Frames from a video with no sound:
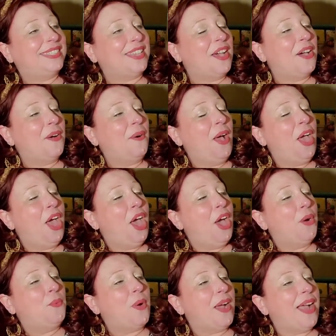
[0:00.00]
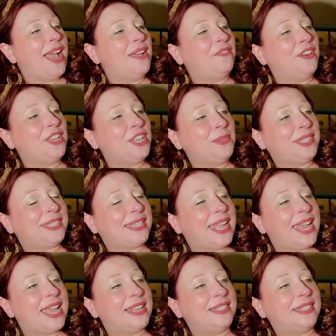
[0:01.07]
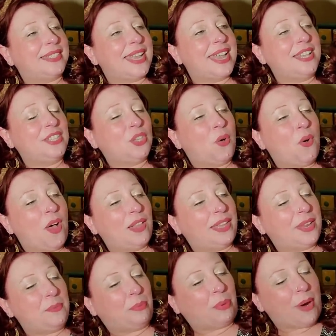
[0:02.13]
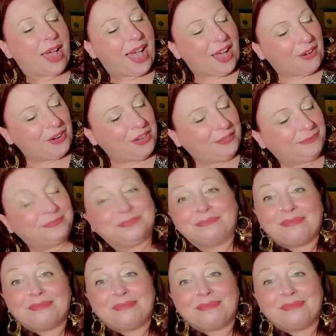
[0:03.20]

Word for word: So wherever you stand, stand tall and proud.